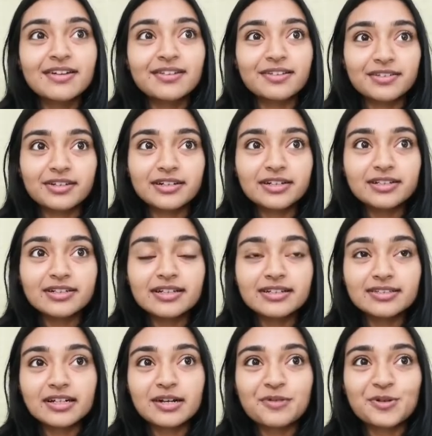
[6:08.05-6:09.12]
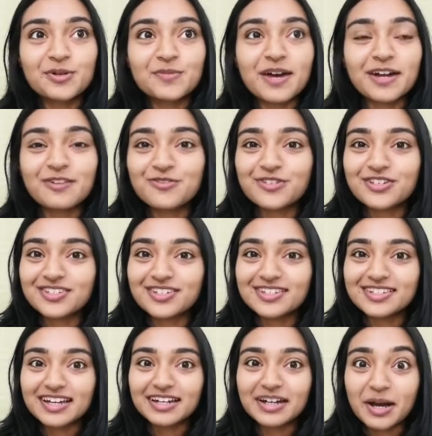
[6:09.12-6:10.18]
The third thing that I want to manifest is
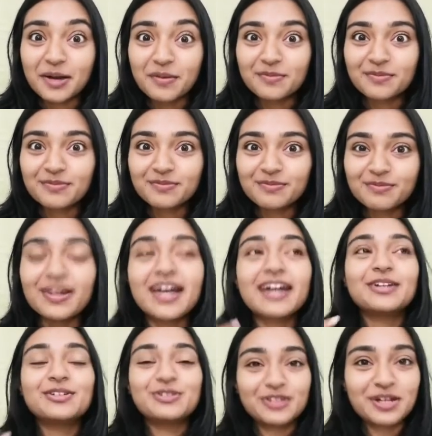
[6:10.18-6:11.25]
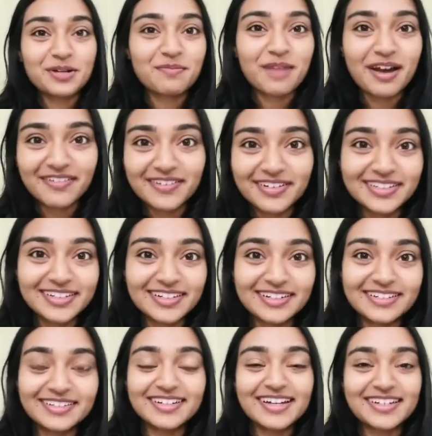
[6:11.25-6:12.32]
that I'm planning to get married
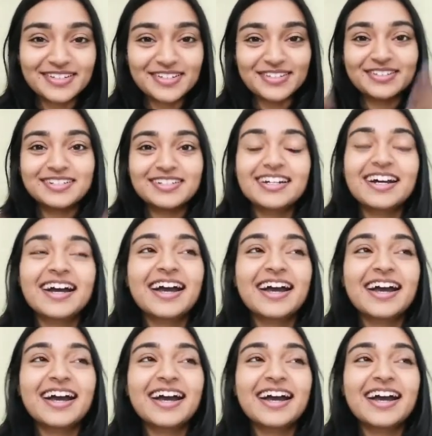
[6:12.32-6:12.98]
in next year,